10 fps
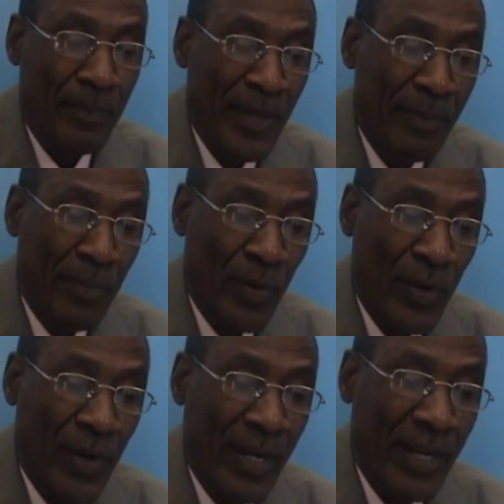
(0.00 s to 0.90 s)

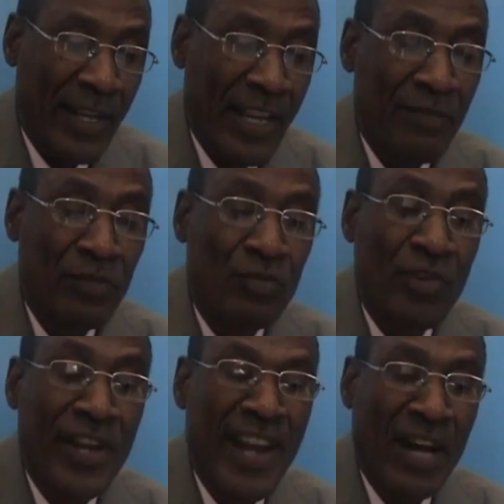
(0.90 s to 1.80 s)
people have
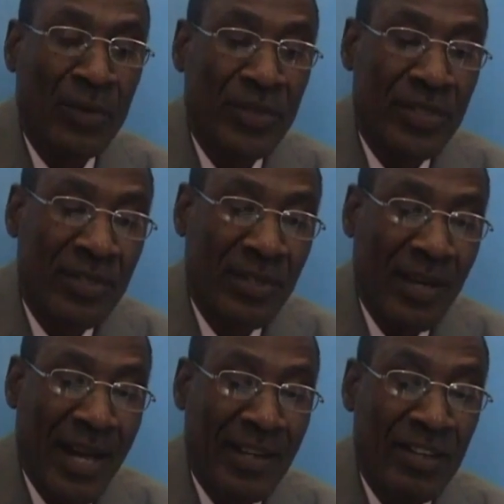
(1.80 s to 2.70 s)
to renounce
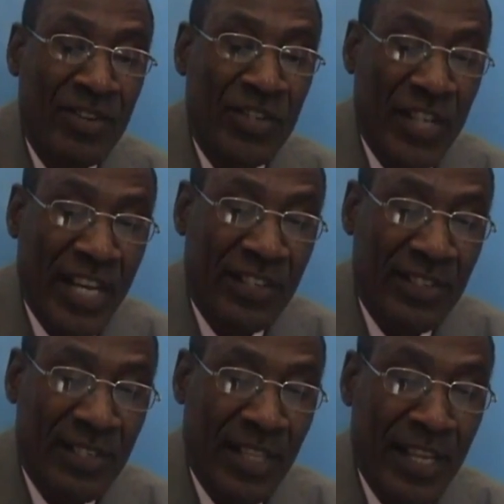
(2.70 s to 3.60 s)
and
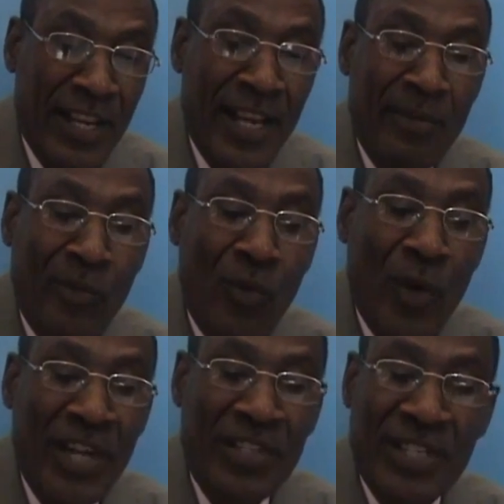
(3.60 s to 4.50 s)
reject the name
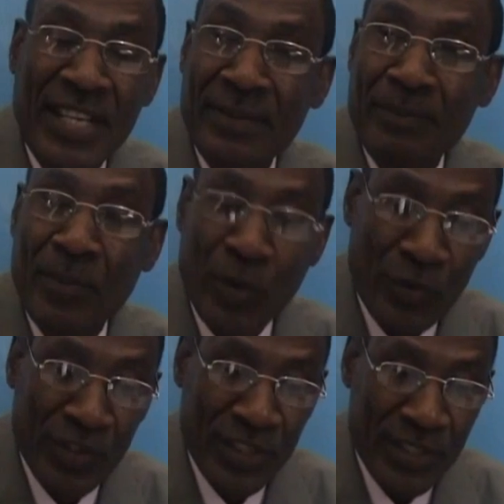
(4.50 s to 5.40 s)
Western
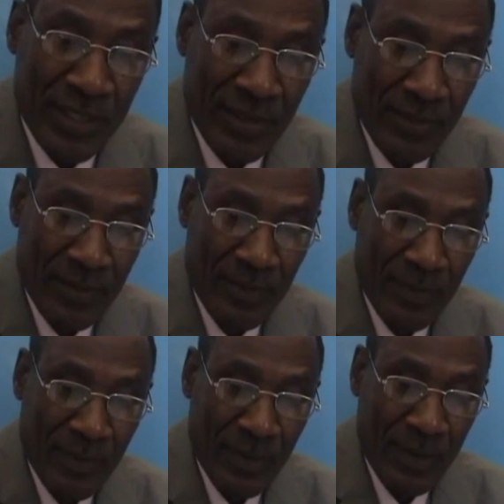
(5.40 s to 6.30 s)
Province.
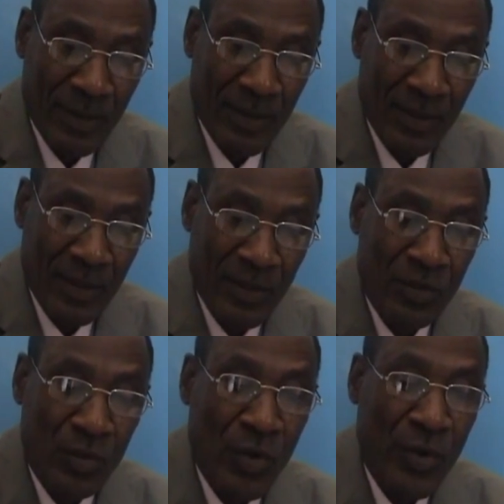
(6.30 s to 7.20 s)

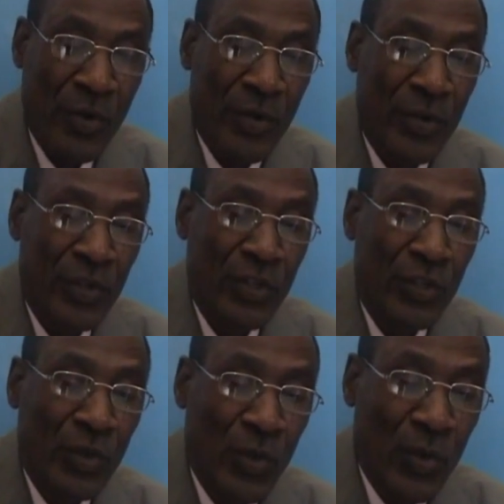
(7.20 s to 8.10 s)
So
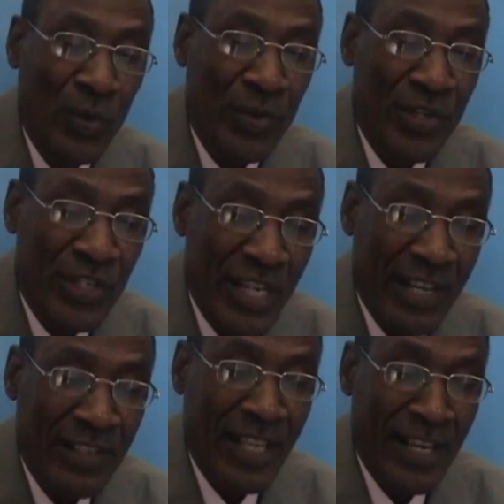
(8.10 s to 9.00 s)
you
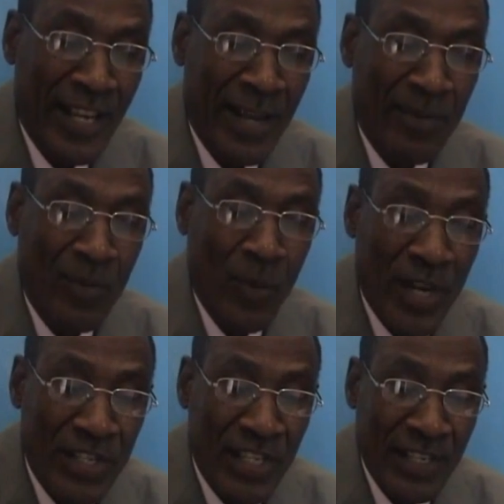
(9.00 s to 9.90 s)
reject the name
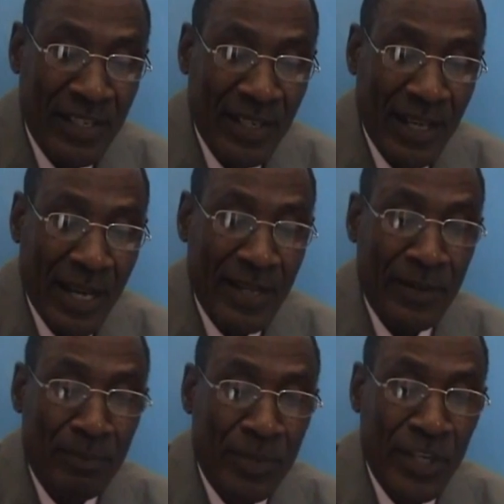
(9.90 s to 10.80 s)
Western
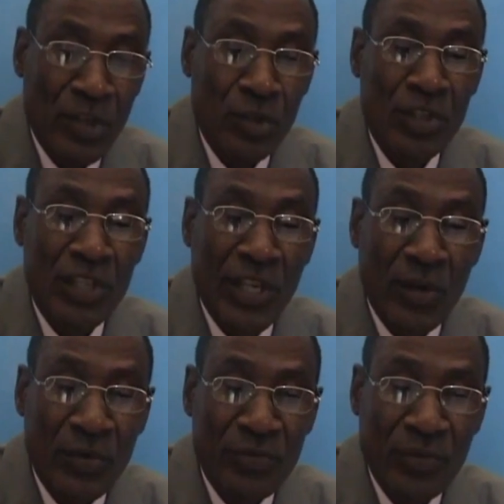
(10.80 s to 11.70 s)
and be
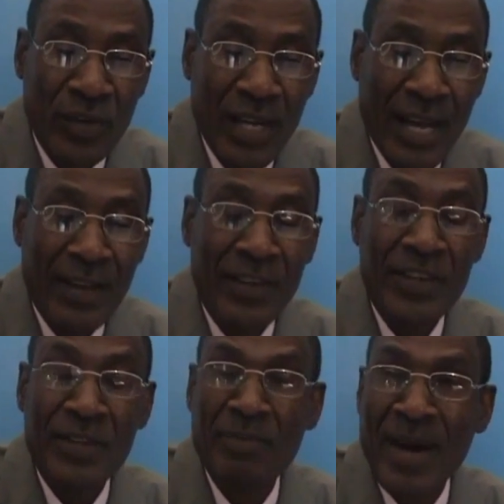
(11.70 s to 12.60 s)
yourself and
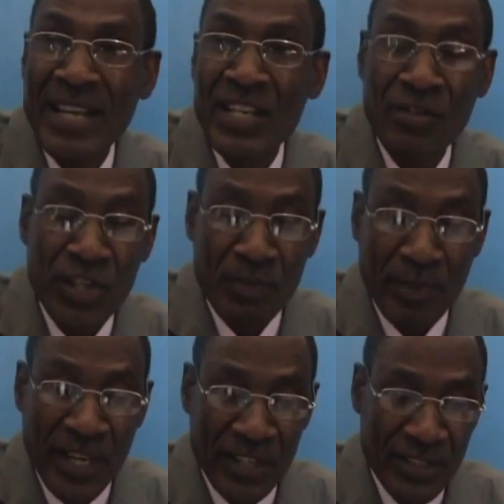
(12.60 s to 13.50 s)
demand
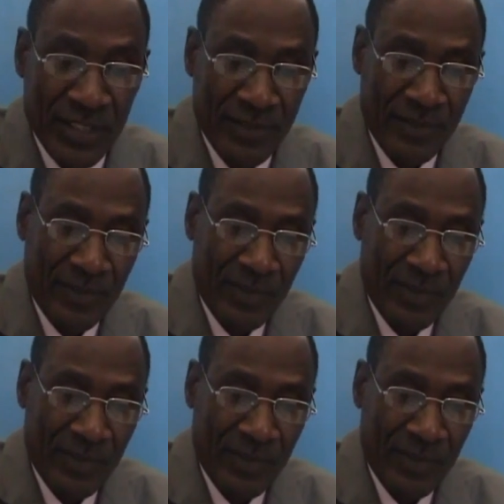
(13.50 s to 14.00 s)
respect.